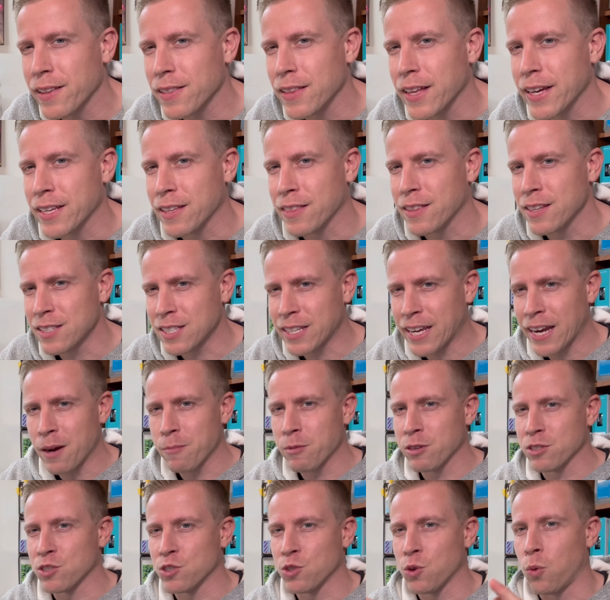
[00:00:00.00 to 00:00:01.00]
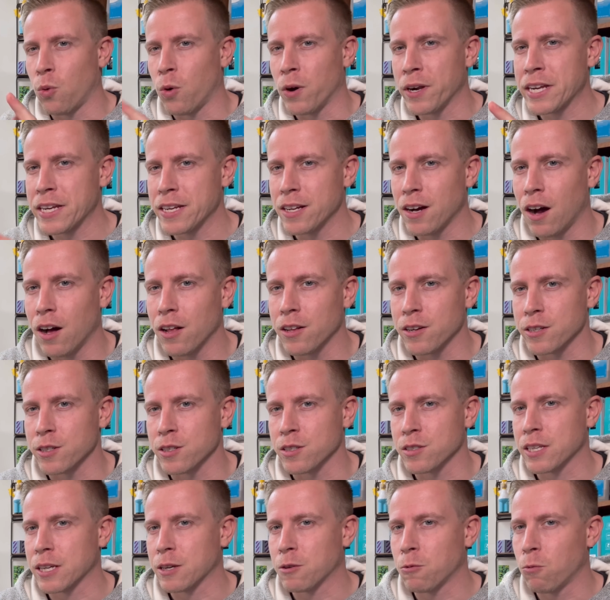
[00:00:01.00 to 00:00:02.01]
Like, this camera's
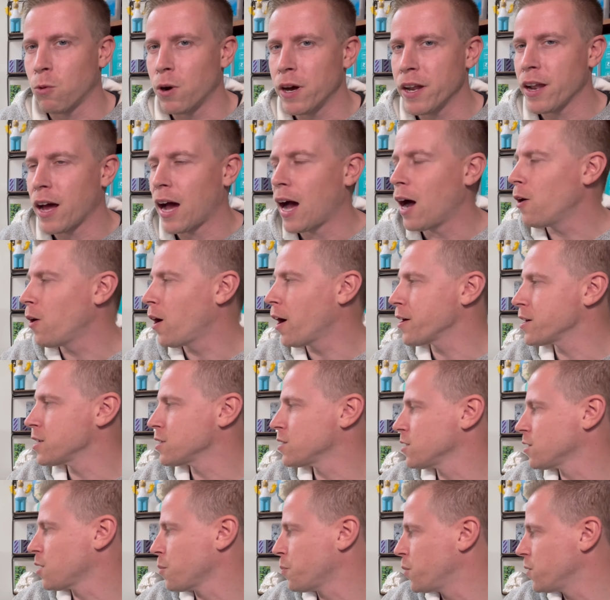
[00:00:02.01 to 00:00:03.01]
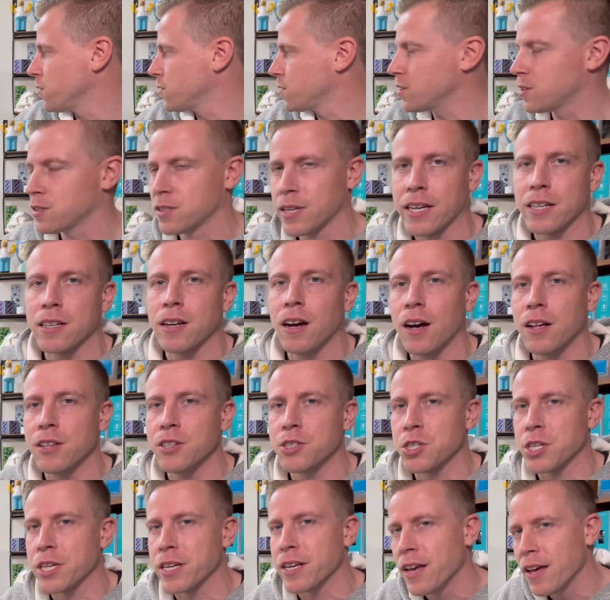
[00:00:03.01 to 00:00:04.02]
$20. Like, what? how hard is it to put this
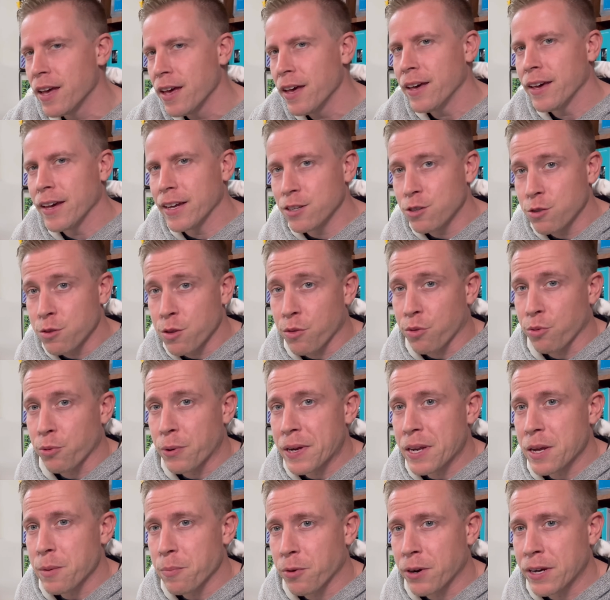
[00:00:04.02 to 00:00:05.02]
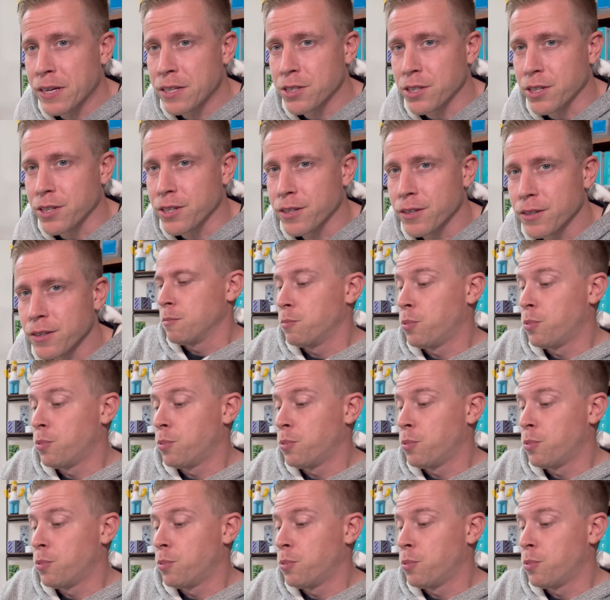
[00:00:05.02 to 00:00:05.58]
technology into the 3D printer?